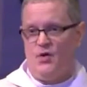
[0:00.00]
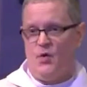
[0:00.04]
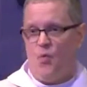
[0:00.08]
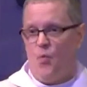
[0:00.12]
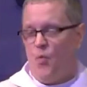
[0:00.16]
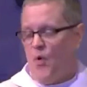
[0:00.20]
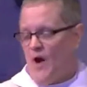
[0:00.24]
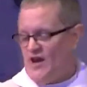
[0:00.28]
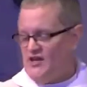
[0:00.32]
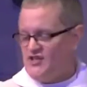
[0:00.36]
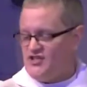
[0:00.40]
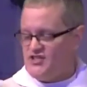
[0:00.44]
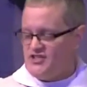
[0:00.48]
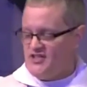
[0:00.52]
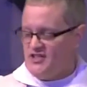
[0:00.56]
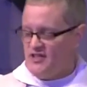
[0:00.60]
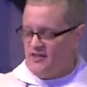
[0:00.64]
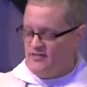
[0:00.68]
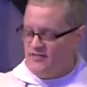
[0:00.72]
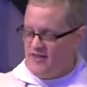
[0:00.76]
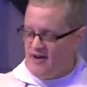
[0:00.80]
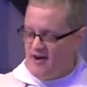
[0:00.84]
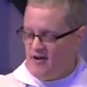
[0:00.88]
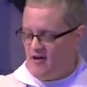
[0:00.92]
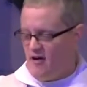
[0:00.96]

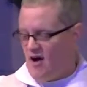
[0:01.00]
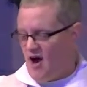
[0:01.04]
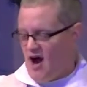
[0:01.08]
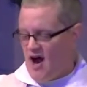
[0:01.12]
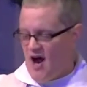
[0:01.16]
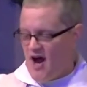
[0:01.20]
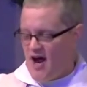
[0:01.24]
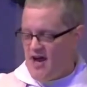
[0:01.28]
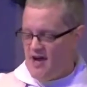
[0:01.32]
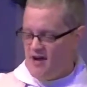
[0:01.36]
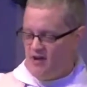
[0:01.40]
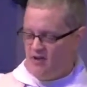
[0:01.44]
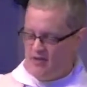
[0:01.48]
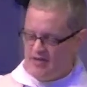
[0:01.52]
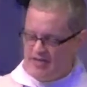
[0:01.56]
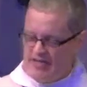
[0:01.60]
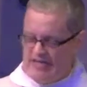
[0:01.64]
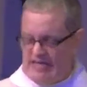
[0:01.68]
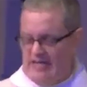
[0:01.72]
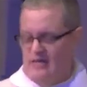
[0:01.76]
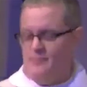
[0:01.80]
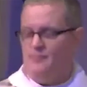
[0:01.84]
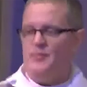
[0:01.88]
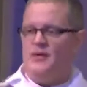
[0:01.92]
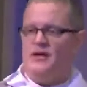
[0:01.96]
wasting their ire,
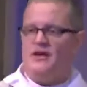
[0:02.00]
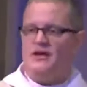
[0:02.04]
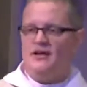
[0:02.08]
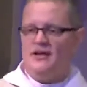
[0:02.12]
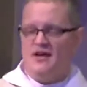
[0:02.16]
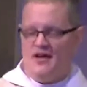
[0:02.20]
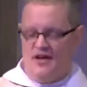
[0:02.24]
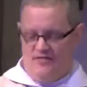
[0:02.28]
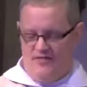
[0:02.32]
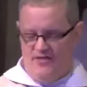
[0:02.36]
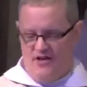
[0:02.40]
heaping